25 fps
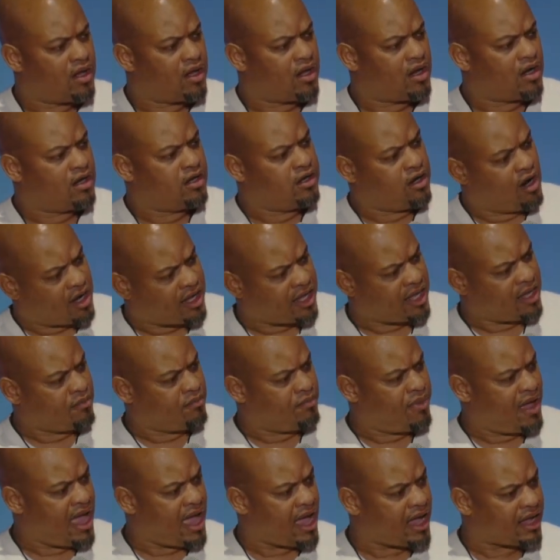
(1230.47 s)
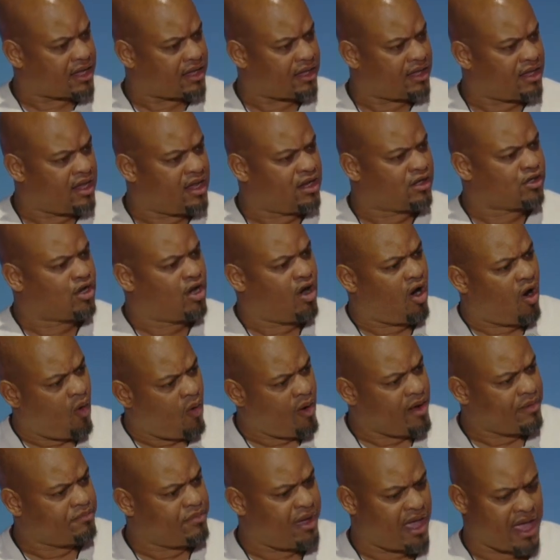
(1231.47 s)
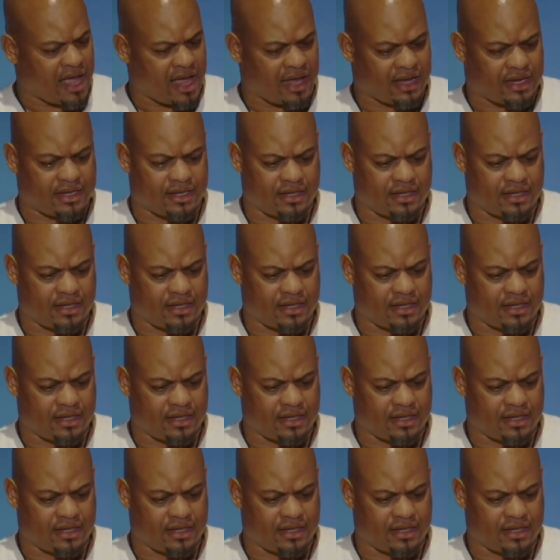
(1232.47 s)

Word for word: looking back and going back,